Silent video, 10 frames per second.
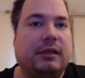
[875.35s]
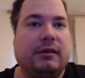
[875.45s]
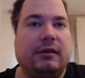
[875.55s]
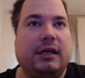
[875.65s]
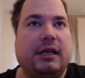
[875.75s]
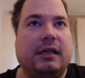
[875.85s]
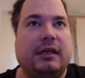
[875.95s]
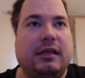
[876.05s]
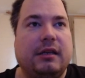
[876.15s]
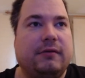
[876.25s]
so you can,
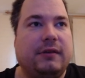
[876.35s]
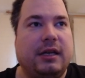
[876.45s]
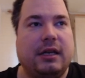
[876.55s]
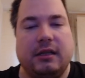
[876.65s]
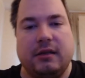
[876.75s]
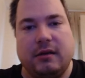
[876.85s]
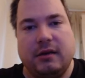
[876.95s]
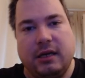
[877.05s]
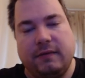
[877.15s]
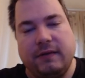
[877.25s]
instead of, you can
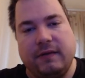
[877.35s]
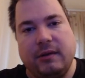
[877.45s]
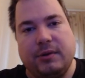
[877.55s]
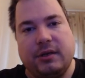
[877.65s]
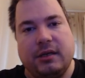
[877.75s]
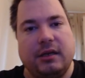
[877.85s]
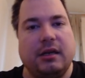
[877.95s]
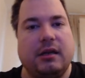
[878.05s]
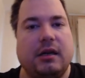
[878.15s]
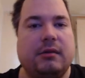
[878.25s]
get 50%, you
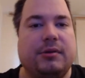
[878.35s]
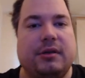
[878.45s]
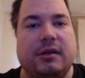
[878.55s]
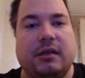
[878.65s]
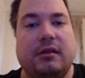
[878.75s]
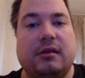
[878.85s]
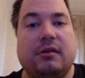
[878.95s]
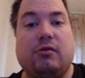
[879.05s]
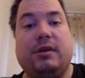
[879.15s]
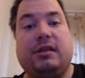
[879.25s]
get 100%
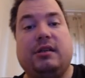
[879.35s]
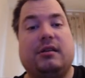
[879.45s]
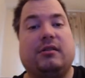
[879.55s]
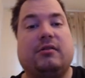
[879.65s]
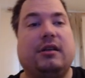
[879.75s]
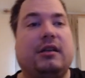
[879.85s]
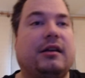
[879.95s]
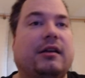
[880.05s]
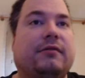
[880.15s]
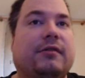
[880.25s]
commissions through the
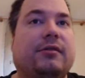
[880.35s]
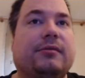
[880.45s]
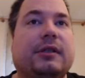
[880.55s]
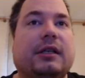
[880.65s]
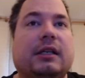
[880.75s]
entire funnel.